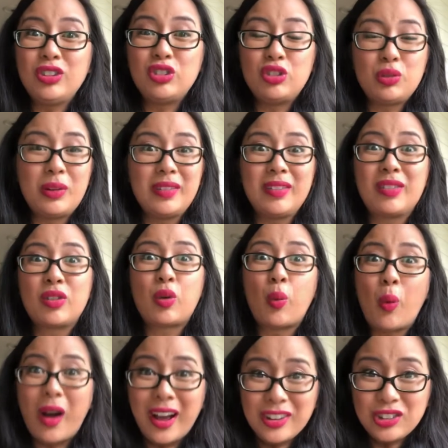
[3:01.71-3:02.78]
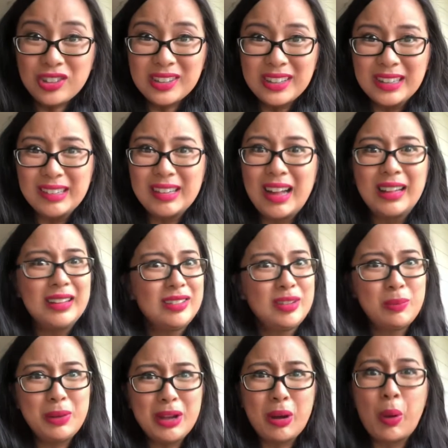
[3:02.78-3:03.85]
to do and squash it and tell it to
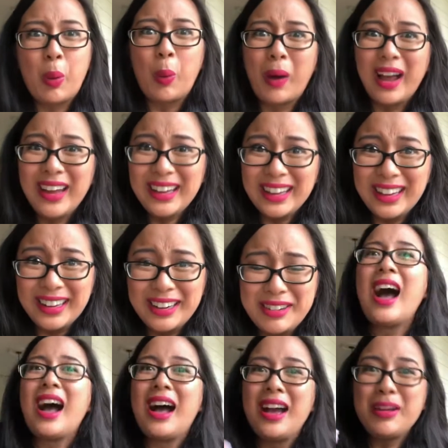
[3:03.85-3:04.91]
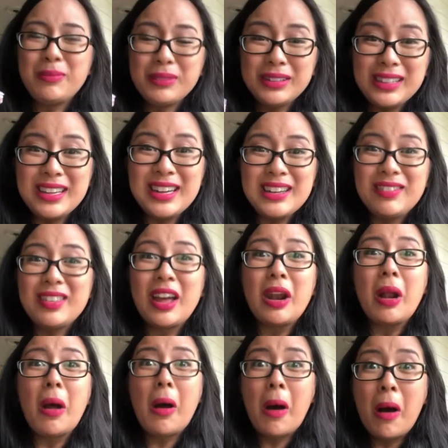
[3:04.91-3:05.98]
be quiet. I believe
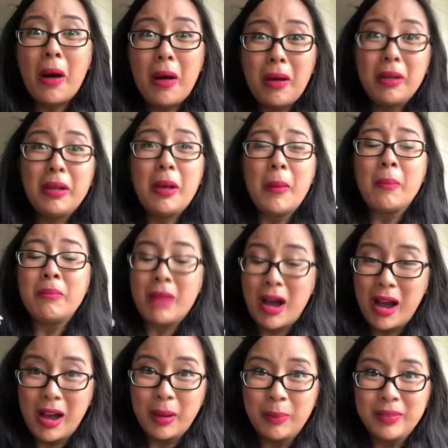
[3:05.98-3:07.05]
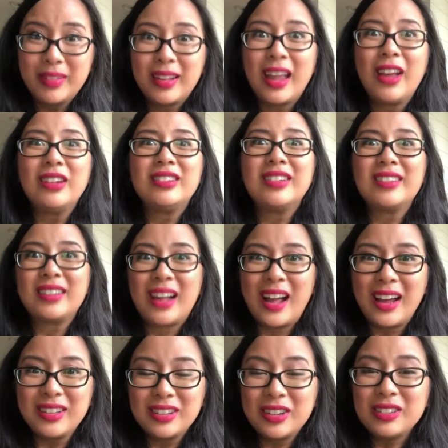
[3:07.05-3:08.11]
that all moms can
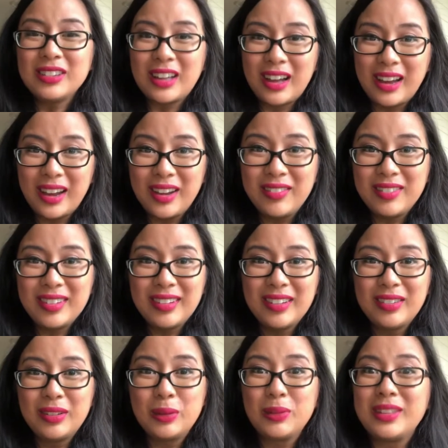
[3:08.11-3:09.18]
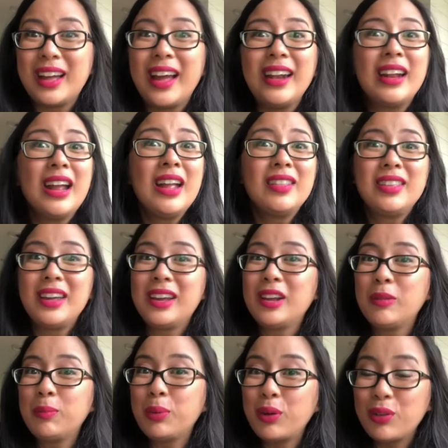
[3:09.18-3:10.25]
design their lives so that they
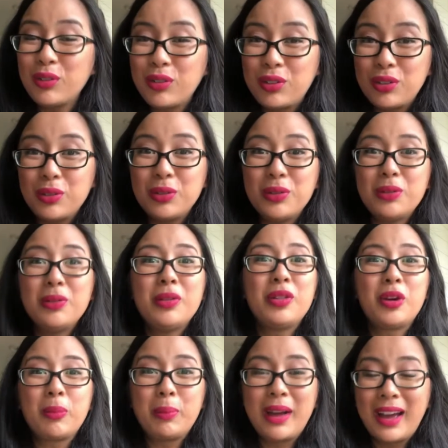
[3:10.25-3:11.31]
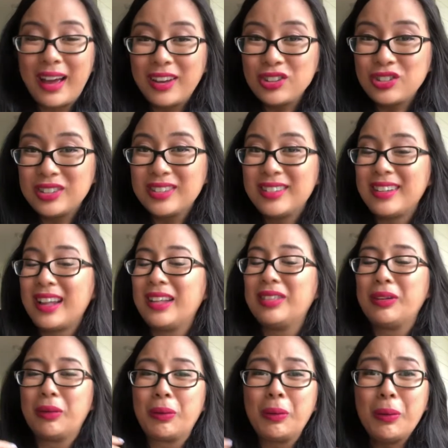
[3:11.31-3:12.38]
can pursue their passions and
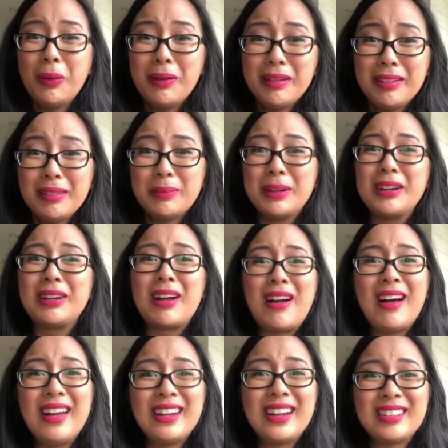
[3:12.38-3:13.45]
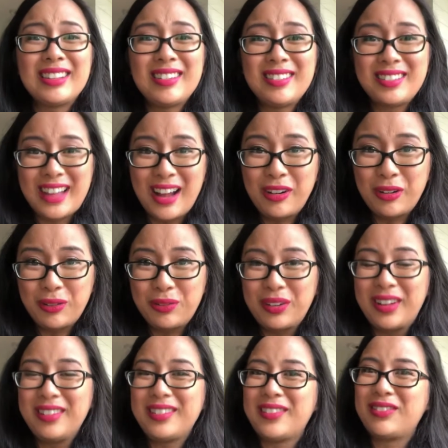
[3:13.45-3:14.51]
their goals but not at the
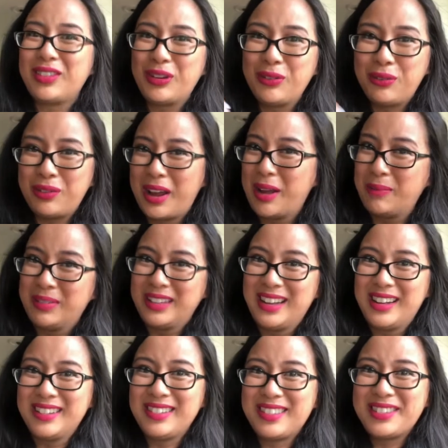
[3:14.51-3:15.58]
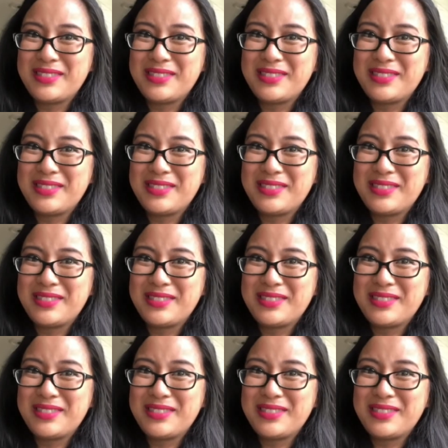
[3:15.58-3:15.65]
sacrifice of their families.